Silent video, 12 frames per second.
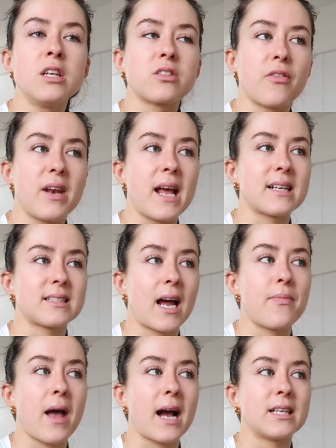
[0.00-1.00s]
So the next
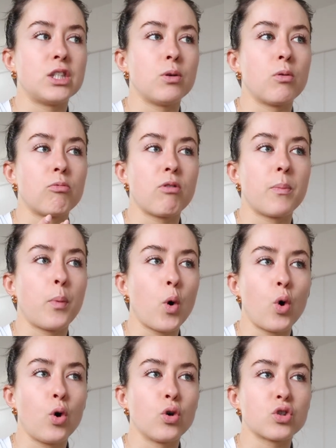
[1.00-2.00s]
time that I do a
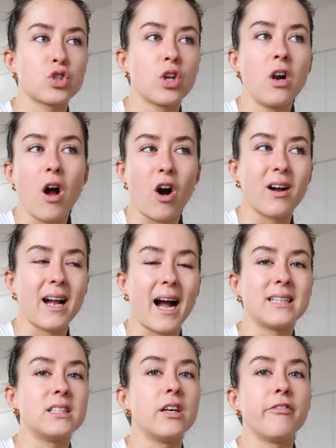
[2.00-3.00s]
report on
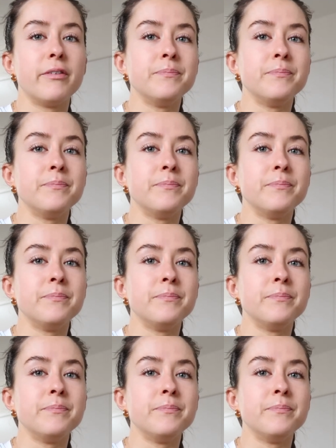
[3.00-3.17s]
kind of